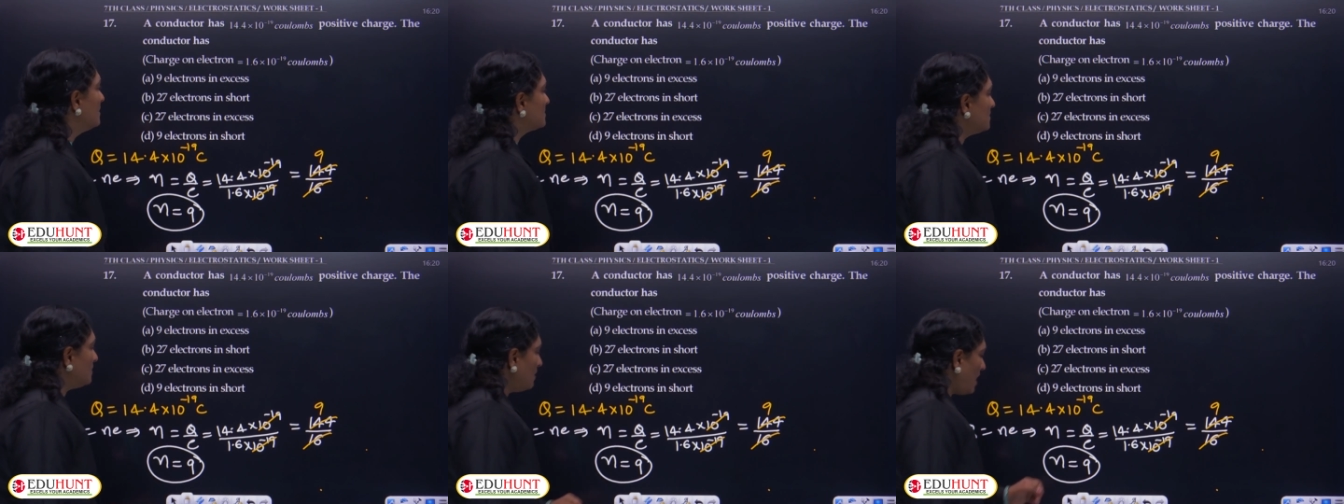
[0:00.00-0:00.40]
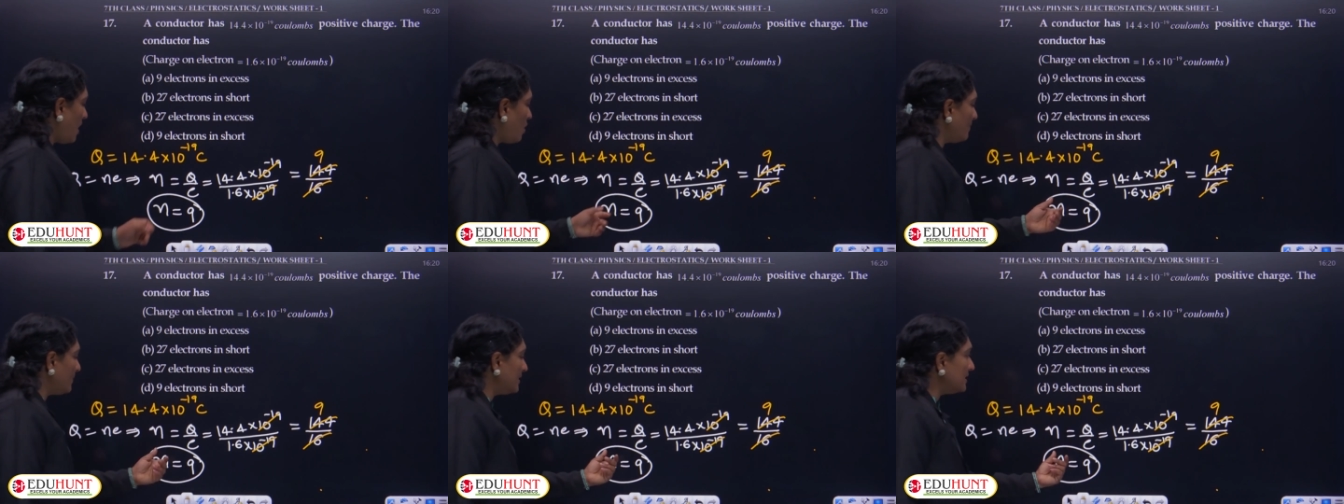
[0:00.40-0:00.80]
So,
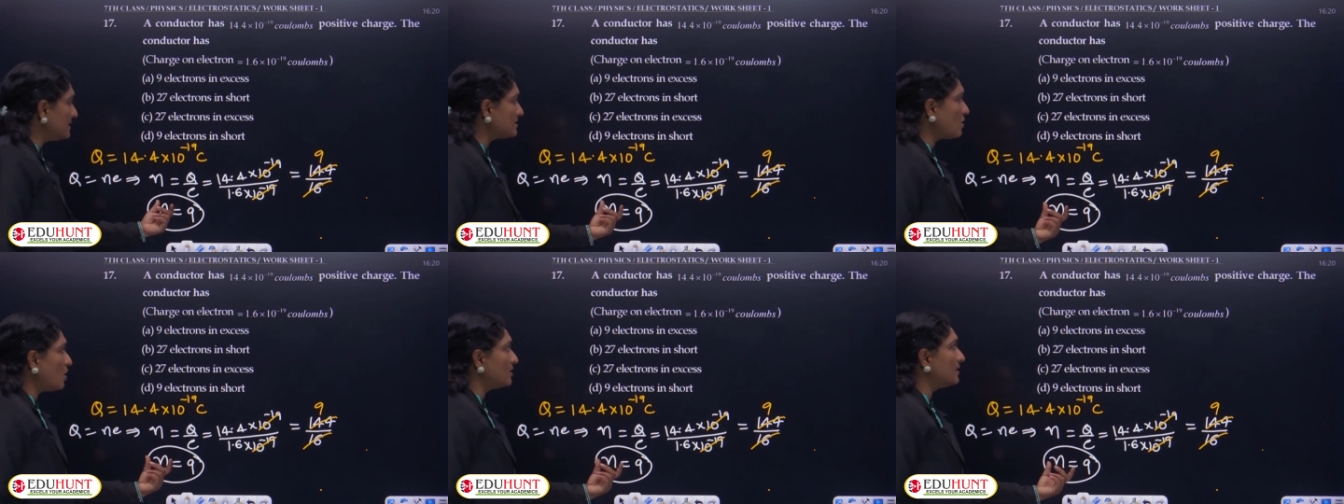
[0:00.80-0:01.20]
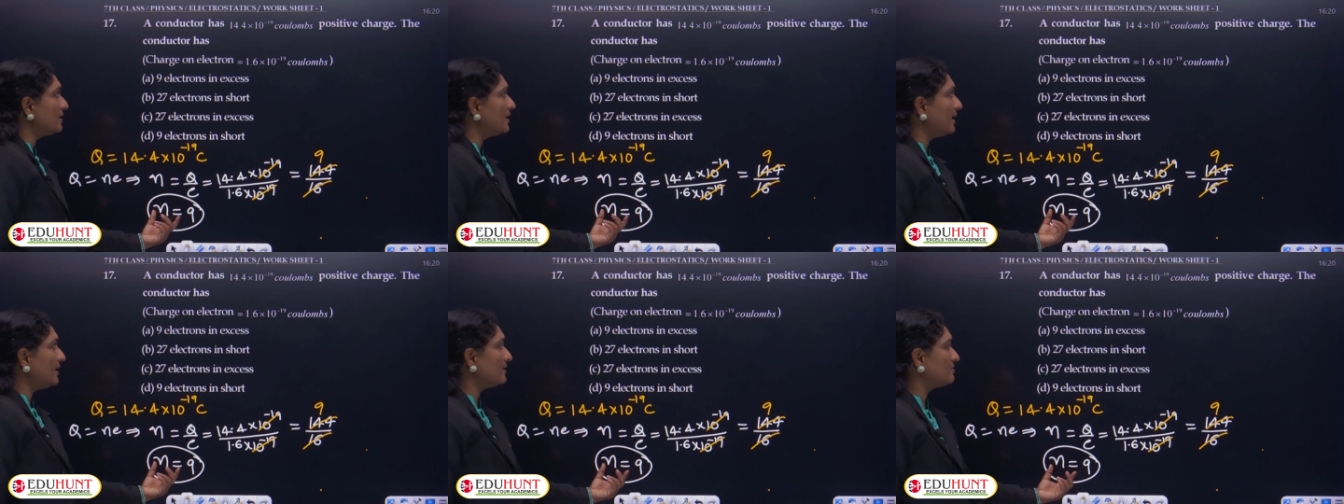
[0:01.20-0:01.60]
how many shorter
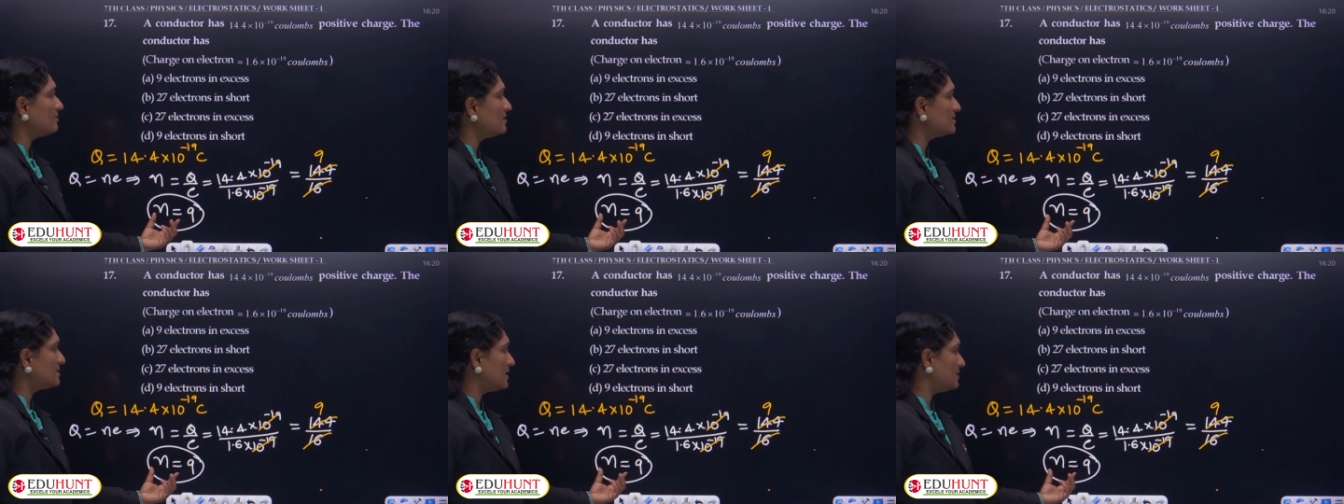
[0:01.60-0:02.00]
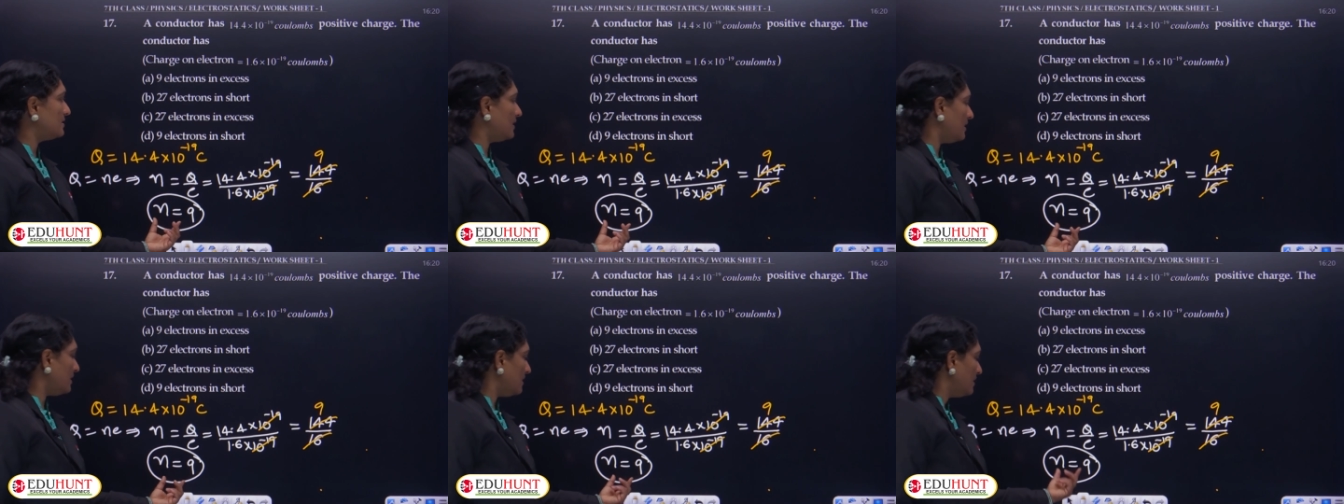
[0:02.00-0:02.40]
electrons are
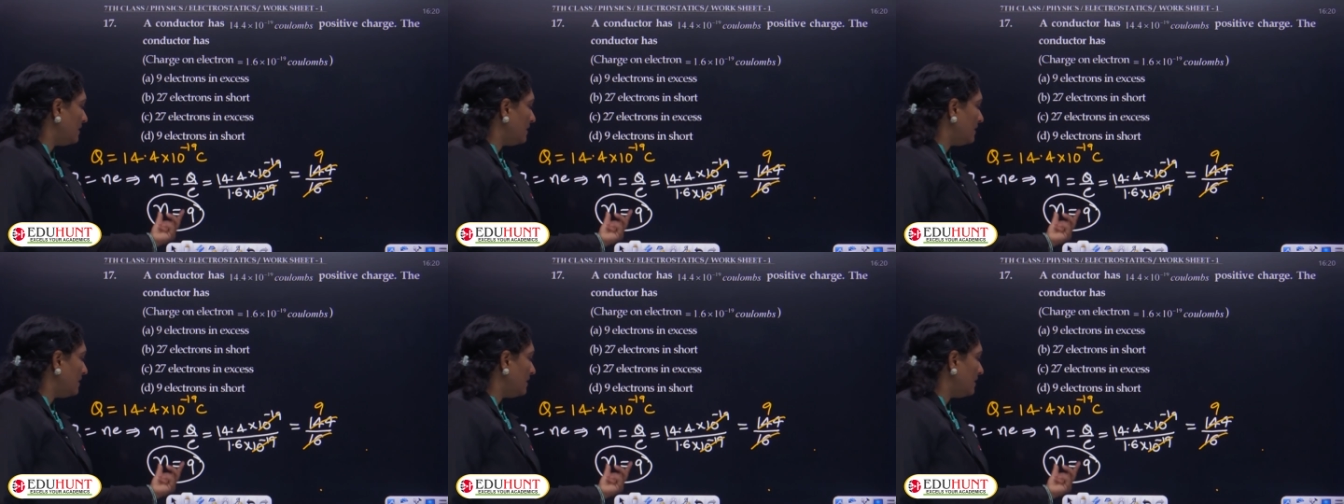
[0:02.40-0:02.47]
there?